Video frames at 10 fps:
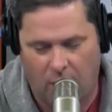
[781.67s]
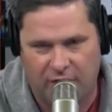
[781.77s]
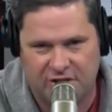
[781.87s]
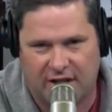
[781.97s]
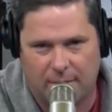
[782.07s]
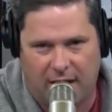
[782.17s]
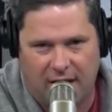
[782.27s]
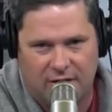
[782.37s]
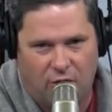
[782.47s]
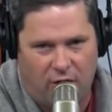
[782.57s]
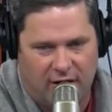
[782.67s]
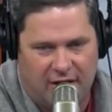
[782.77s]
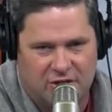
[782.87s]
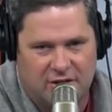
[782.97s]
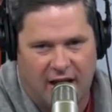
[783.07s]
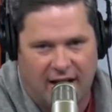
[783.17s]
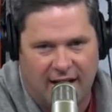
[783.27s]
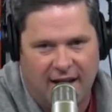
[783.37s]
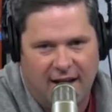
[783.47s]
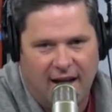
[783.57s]
We just like to make a Dog Nation Daily
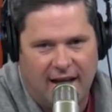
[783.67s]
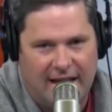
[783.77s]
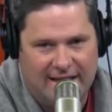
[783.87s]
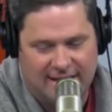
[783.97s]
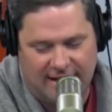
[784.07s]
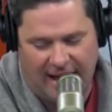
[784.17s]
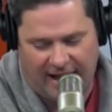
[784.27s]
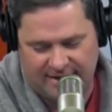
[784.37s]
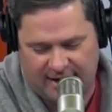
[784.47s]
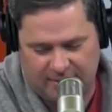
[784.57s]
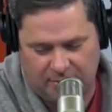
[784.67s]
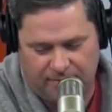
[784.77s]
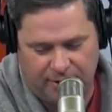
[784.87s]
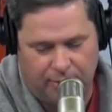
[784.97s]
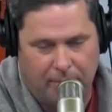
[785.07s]
easily accessible for you.